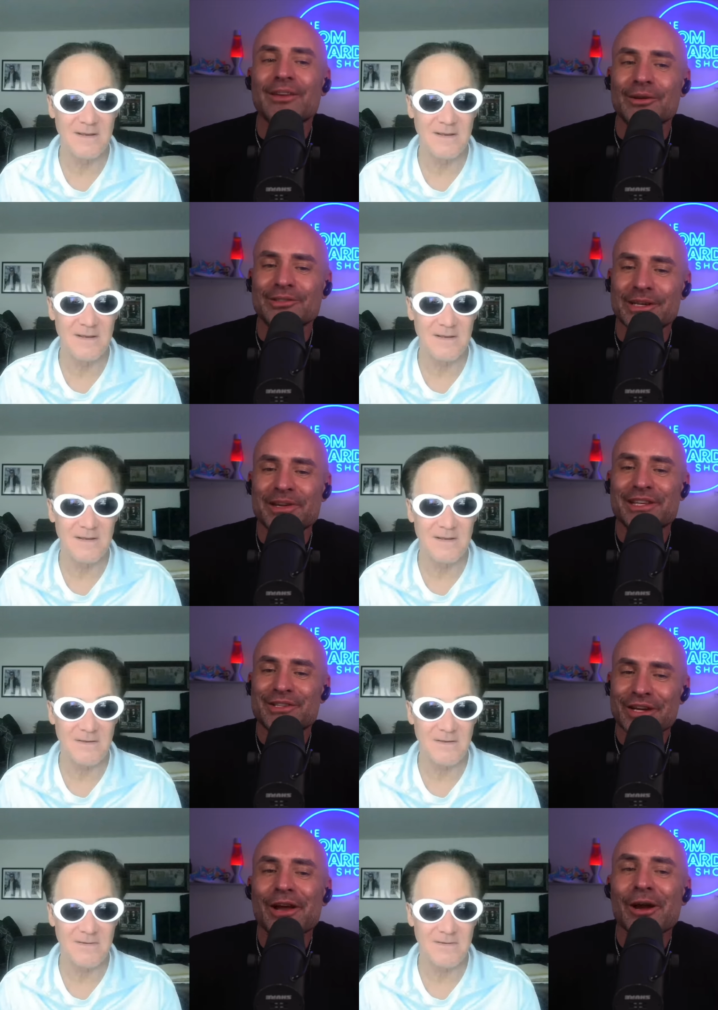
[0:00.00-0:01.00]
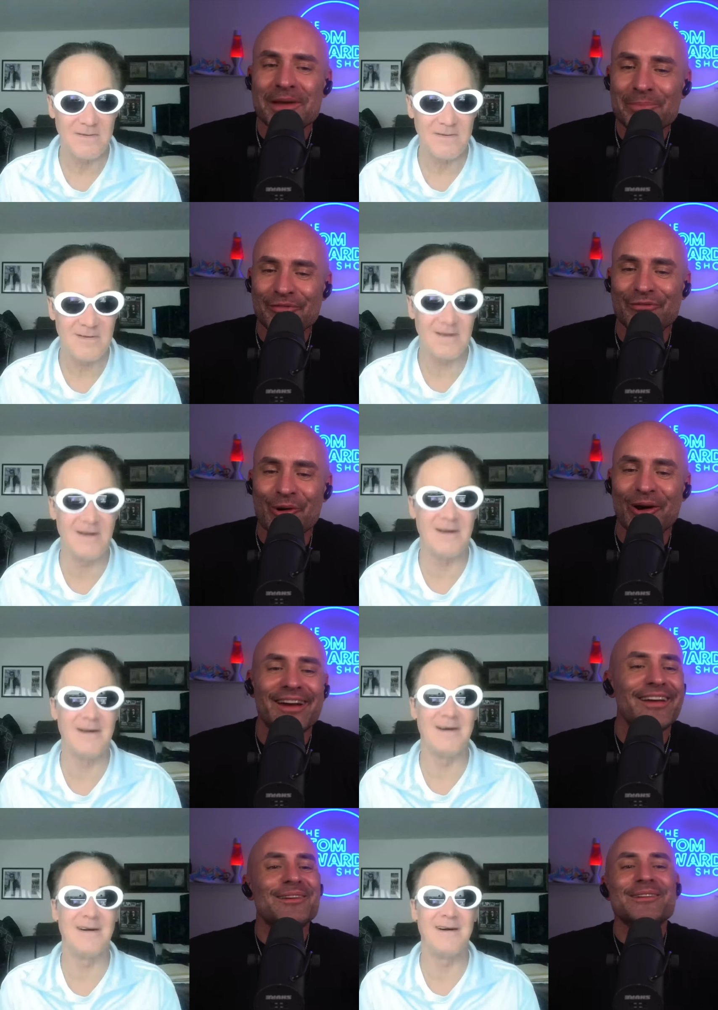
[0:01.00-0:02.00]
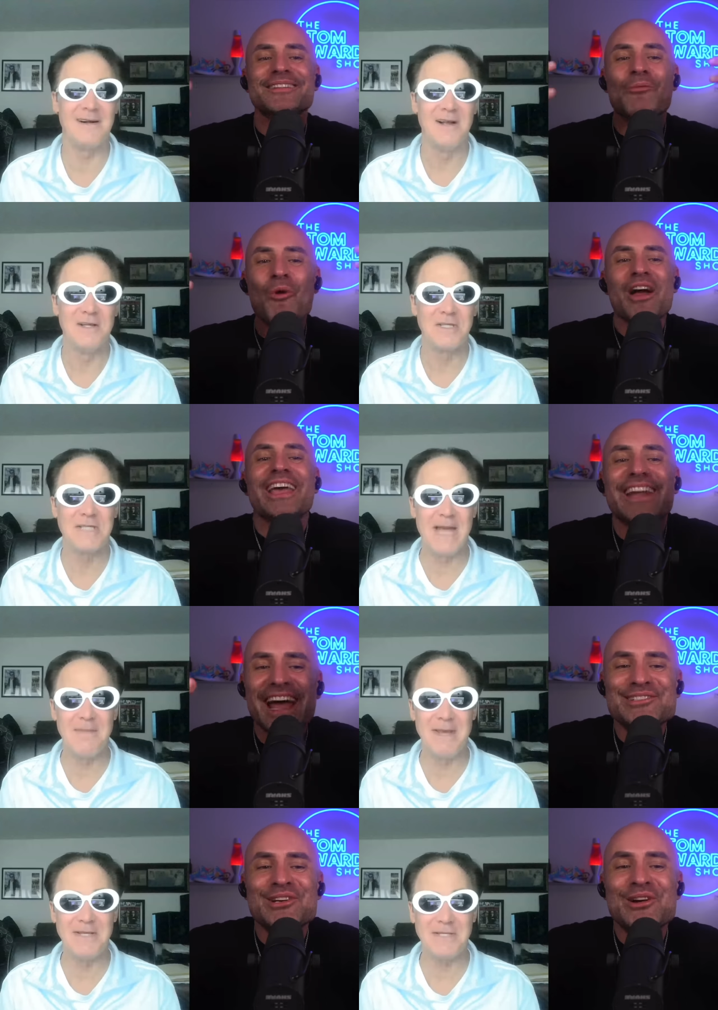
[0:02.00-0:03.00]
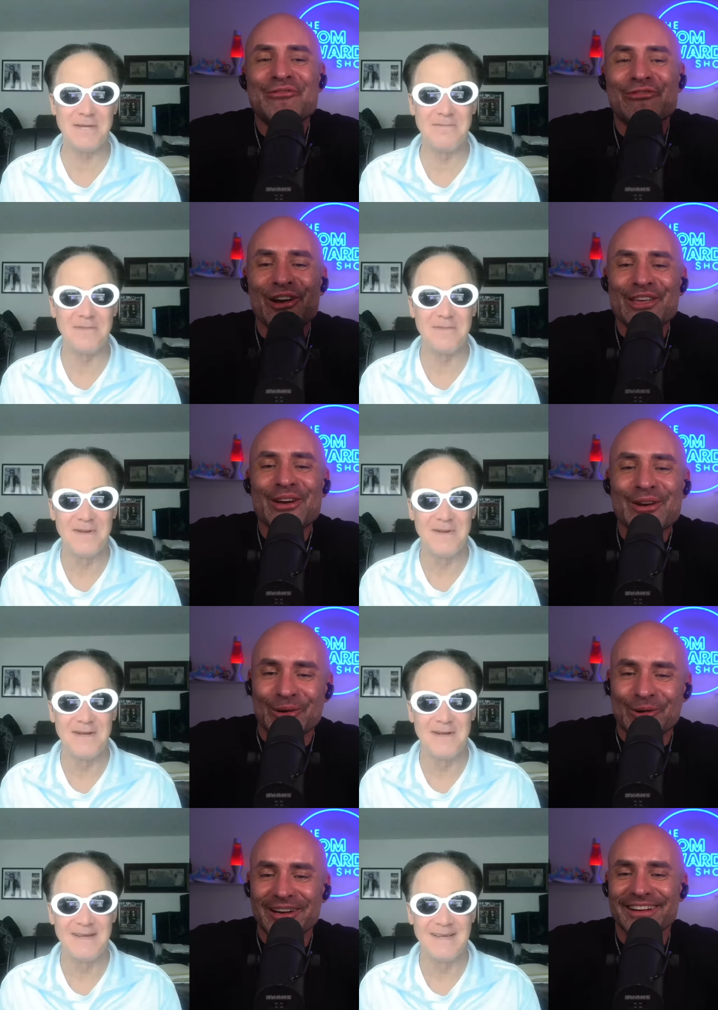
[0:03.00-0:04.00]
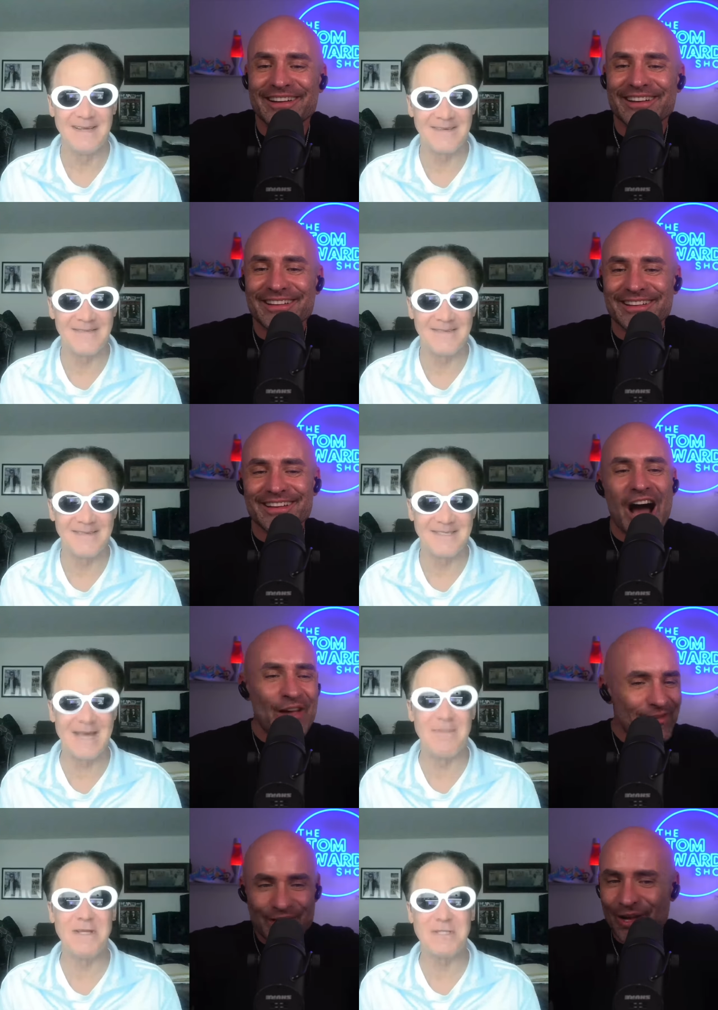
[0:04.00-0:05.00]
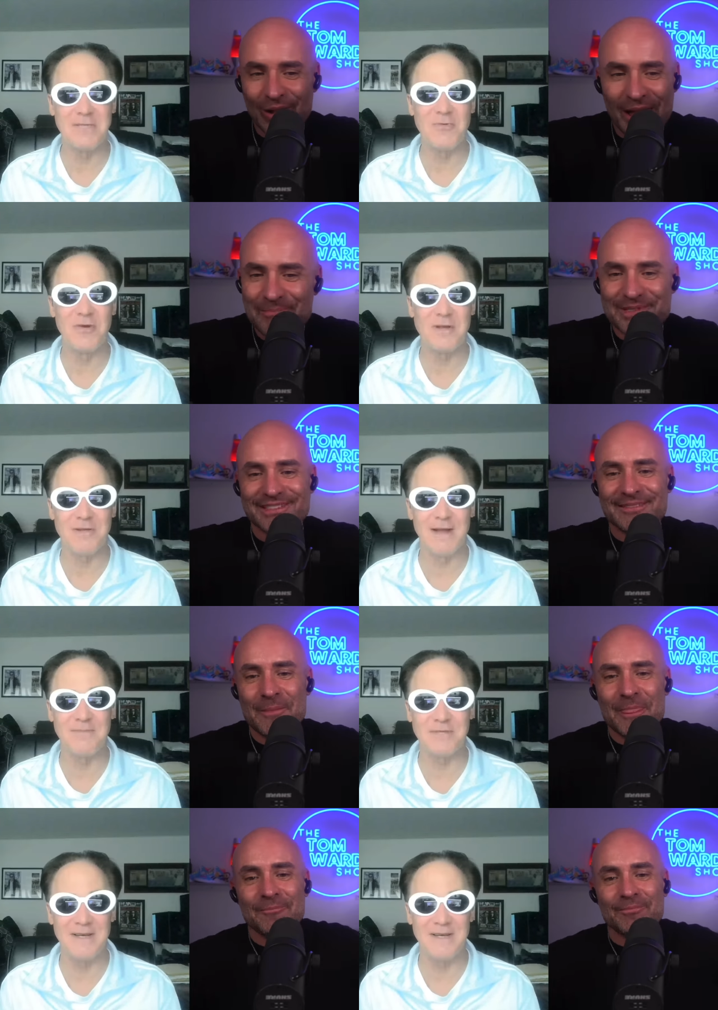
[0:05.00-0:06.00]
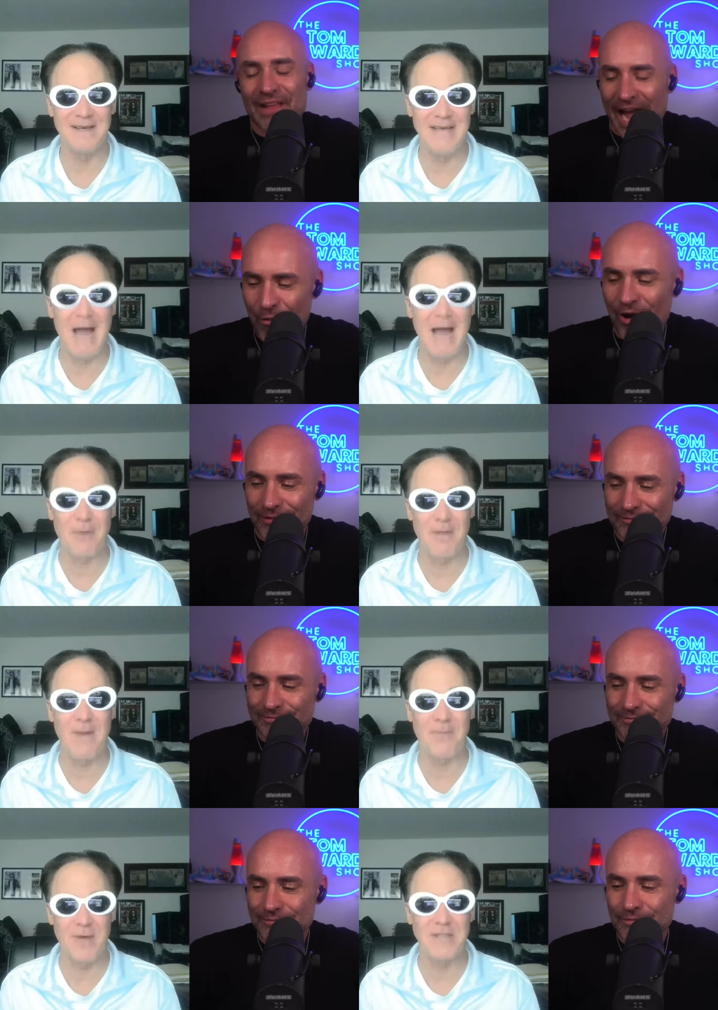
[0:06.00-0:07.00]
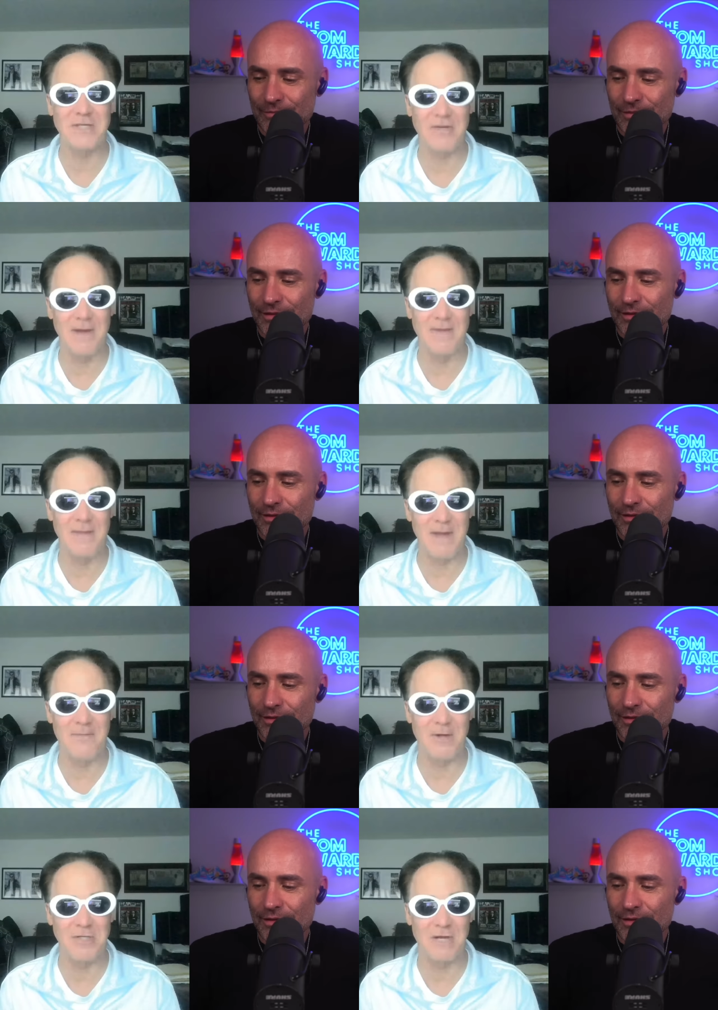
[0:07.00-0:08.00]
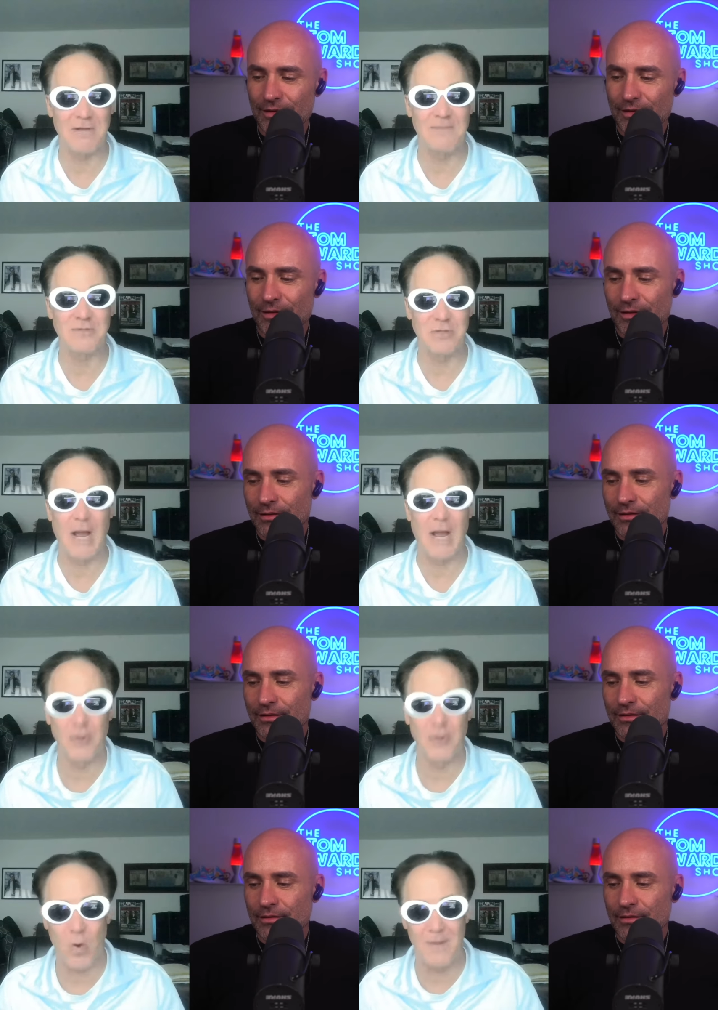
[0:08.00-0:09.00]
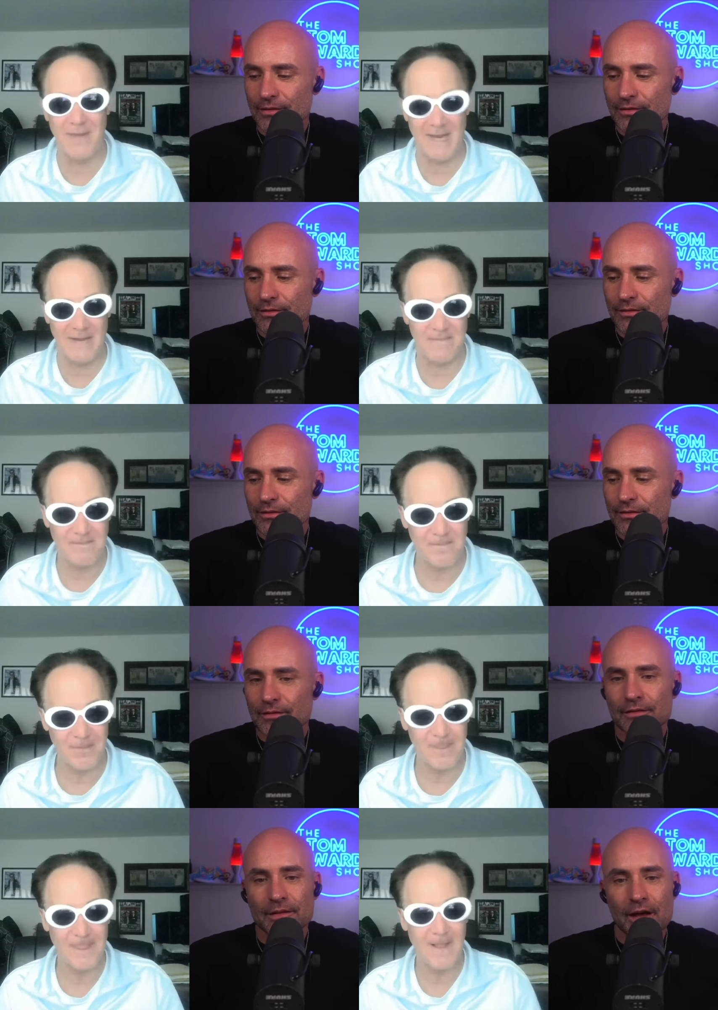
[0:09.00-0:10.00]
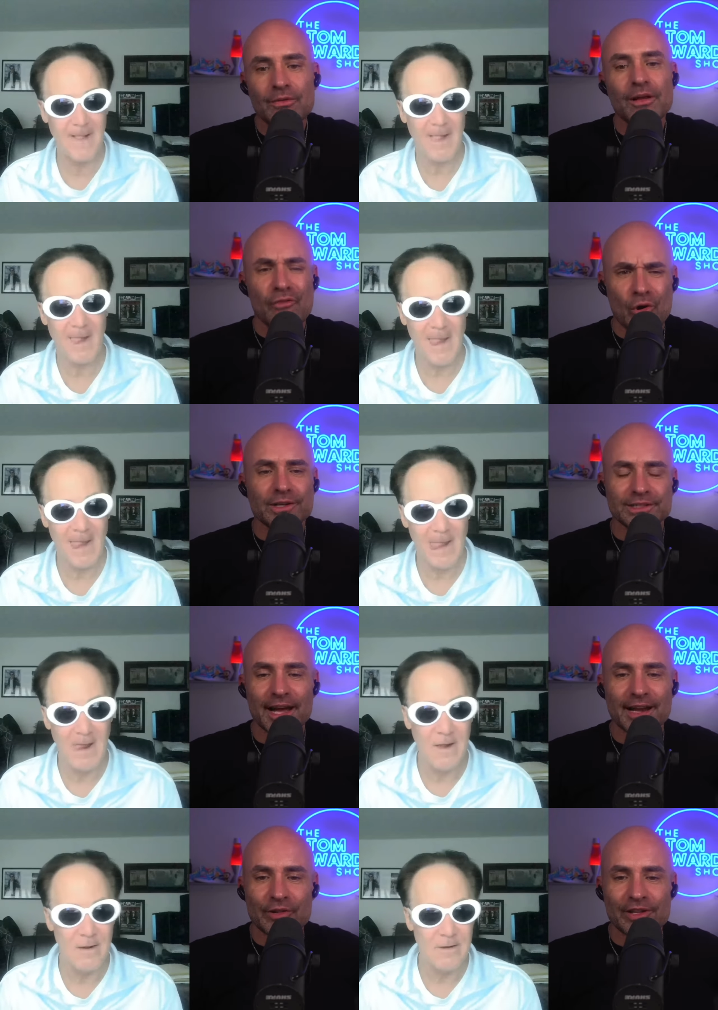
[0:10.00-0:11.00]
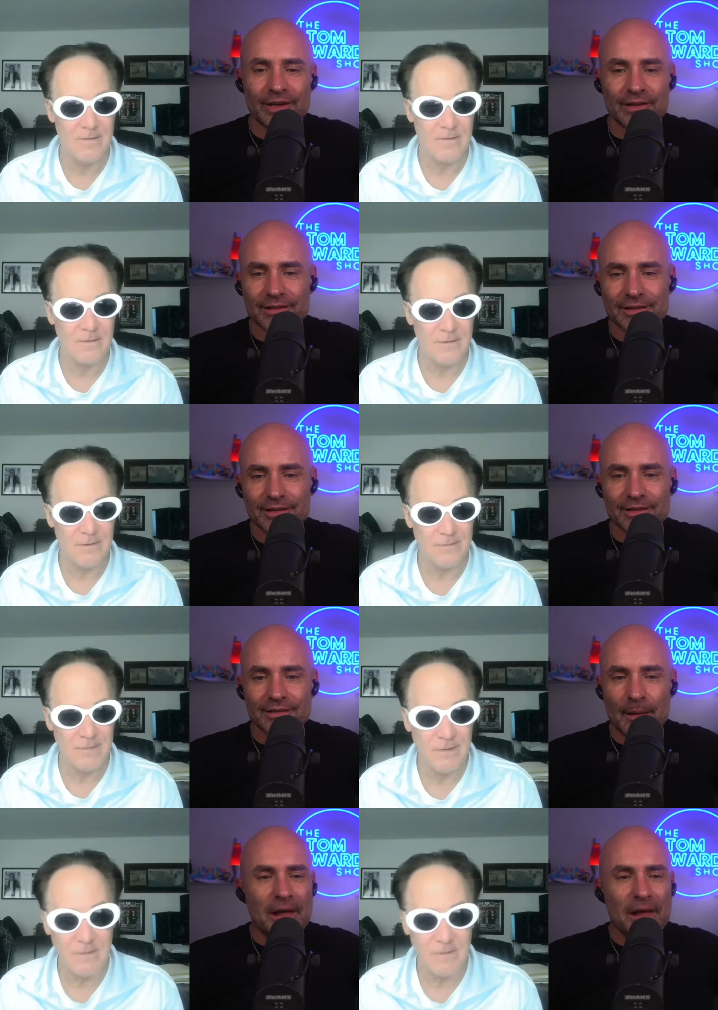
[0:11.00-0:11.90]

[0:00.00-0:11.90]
Speaker 1: Jimmy. Did you hear me before? Uh, What can send I do for some, you? I'll give send you clips. Send me some good clips.
Speaker 2: I will. Yeah, I'll put them up on Instagram. Give me a bunch of clips, like under one minute. Of, of course, yeah, I know the deal. I'm not as